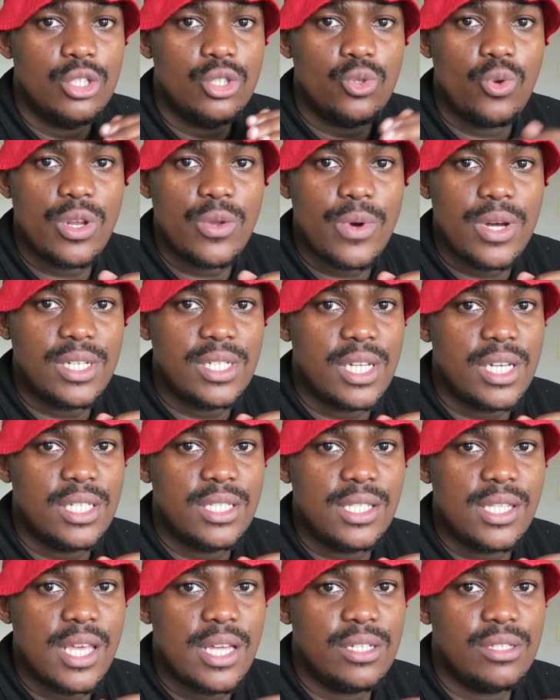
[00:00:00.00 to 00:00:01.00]
21
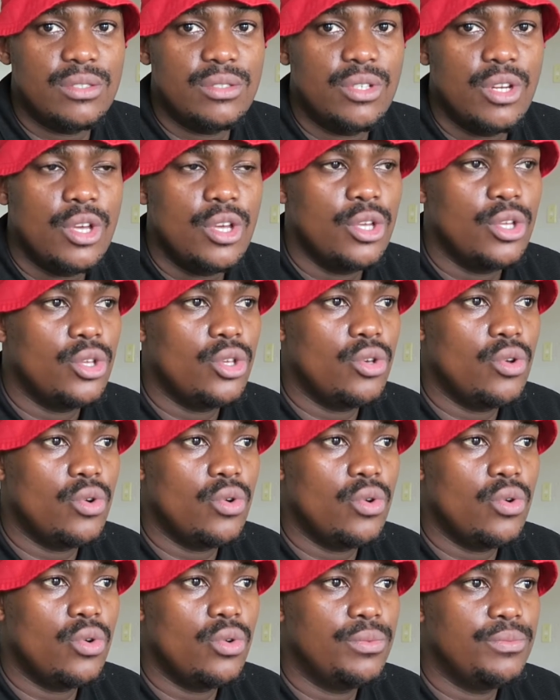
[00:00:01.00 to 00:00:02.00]
days, then
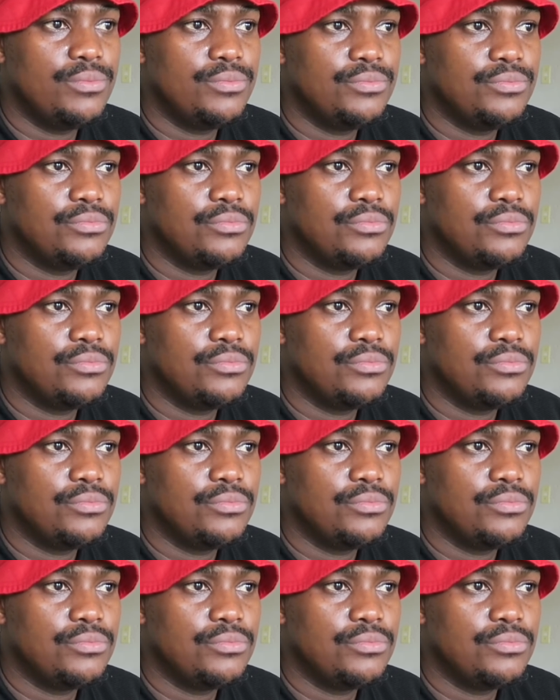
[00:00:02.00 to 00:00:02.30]
you